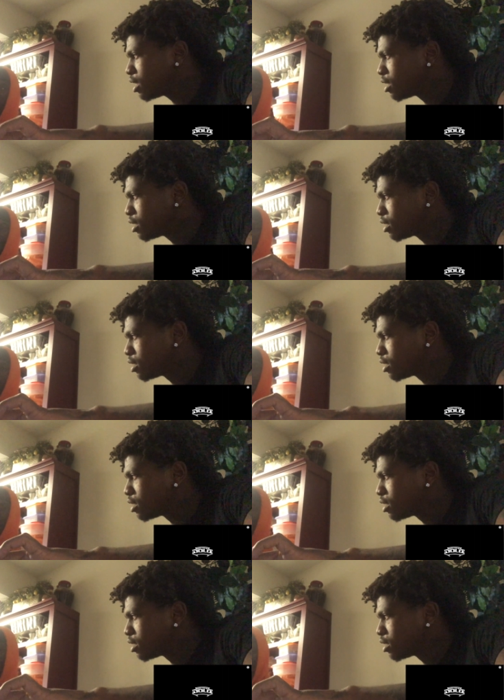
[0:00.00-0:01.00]

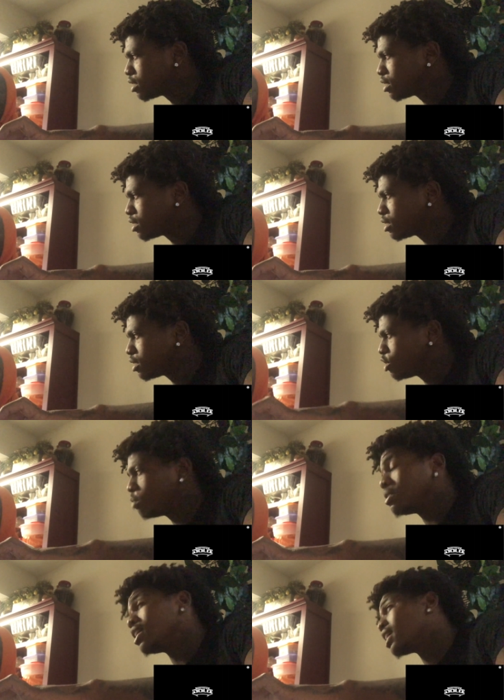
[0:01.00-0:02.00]
Probably. It'll
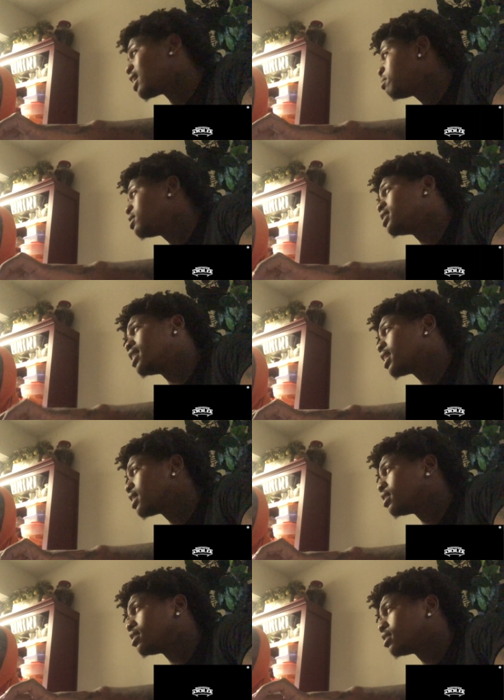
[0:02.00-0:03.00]
be looking like he be sticking.
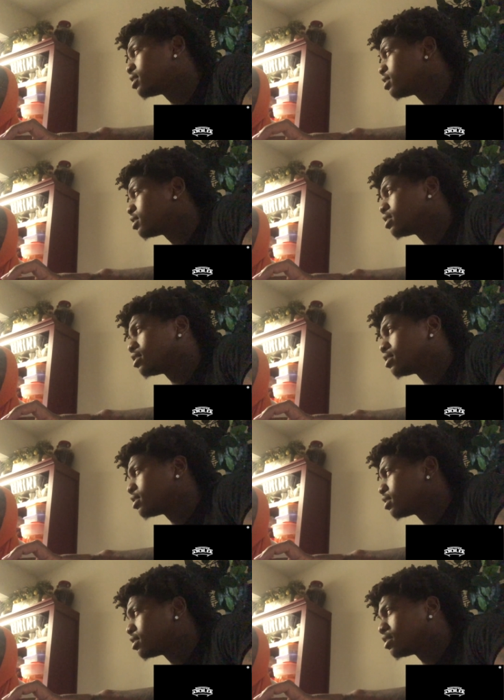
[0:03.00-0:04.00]
yeah, he might be
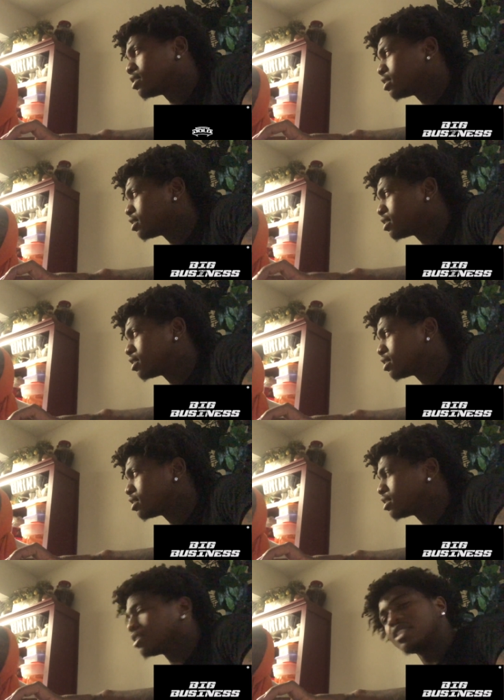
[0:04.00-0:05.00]
sticking. It's probably edited
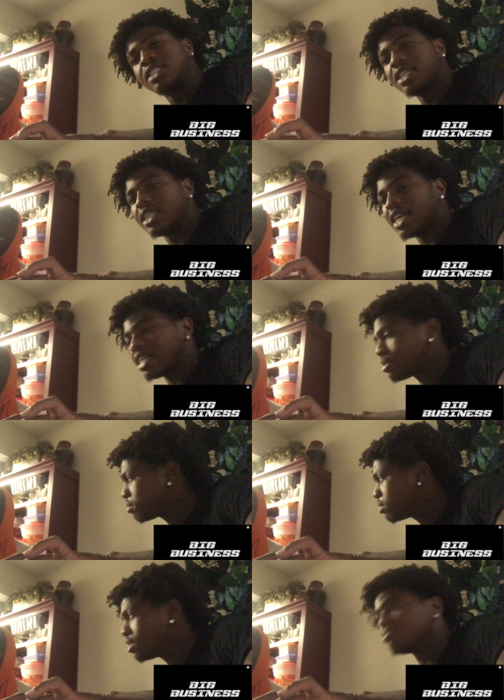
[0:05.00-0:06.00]
too. C class.
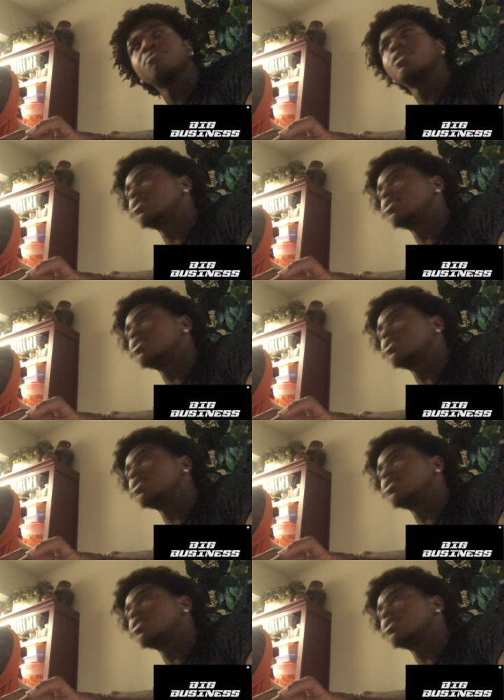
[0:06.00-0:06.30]
Be, yeah.